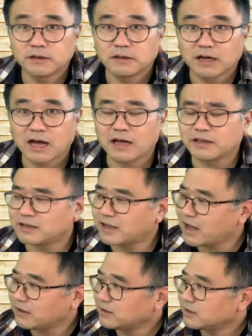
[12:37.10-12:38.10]
And
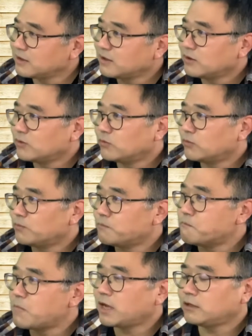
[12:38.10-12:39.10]
that
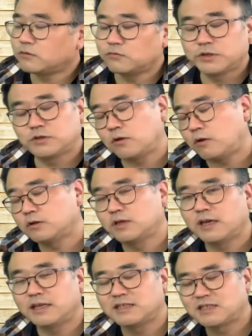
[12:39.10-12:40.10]
might result
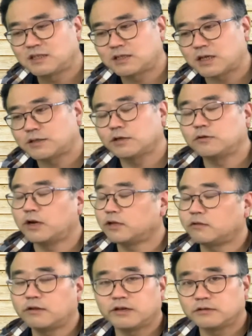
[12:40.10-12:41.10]
in such a great
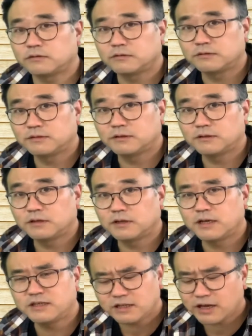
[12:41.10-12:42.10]
thing.
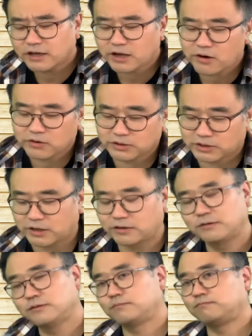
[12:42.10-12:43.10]
Isn't it encouraging?
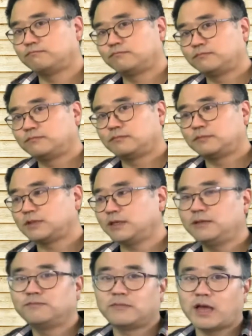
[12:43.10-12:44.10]
See,
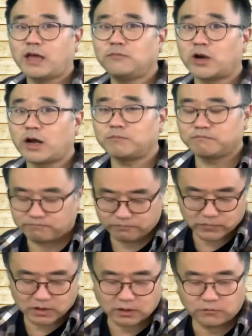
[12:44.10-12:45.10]
Abraham,
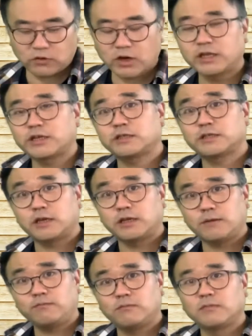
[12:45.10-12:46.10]
if you are interested
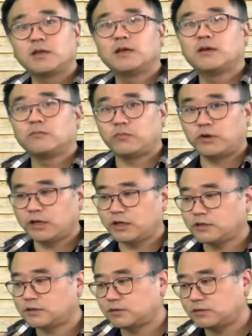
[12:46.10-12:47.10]
in,
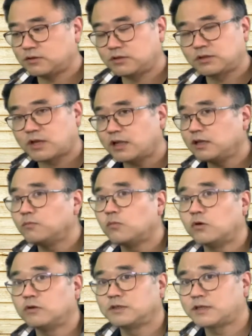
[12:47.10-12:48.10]
please study
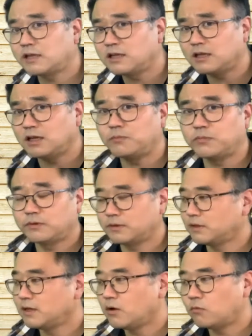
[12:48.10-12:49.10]
more, study deep.
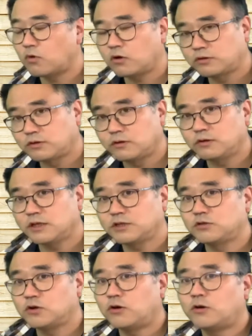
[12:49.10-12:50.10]
Walk through this
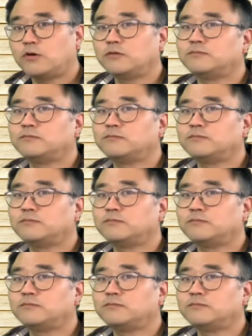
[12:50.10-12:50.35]
door,